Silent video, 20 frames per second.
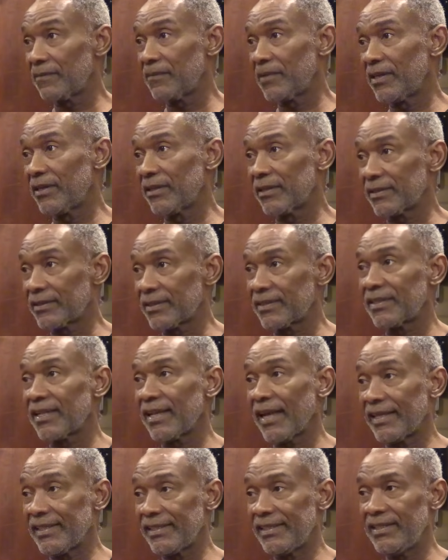got
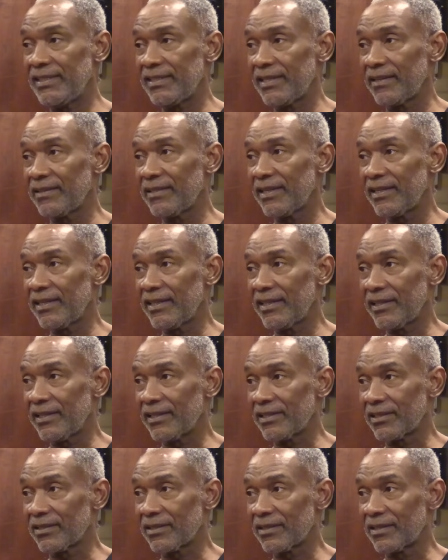a decent education